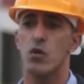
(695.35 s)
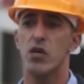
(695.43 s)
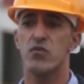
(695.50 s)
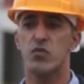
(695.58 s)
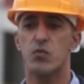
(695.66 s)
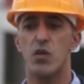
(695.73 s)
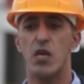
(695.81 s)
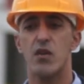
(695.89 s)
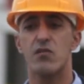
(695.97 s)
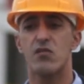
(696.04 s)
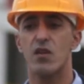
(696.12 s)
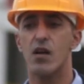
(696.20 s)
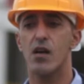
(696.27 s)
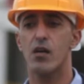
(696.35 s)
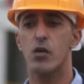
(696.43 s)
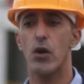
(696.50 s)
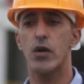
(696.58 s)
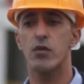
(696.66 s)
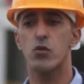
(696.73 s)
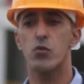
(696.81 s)
is, is uh,
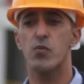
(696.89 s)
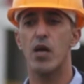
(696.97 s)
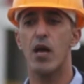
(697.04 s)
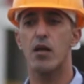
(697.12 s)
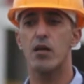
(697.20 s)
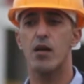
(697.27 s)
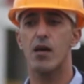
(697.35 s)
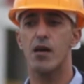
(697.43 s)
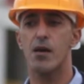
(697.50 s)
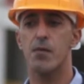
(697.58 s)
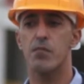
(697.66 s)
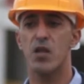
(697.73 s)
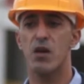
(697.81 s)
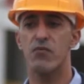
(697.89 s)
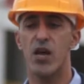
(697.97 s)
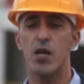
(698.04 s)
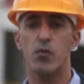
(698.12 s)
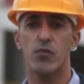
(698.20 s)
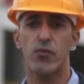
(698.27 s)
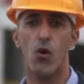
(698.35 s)
going to be uh, um,
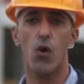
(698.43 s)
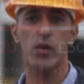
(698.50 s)
available for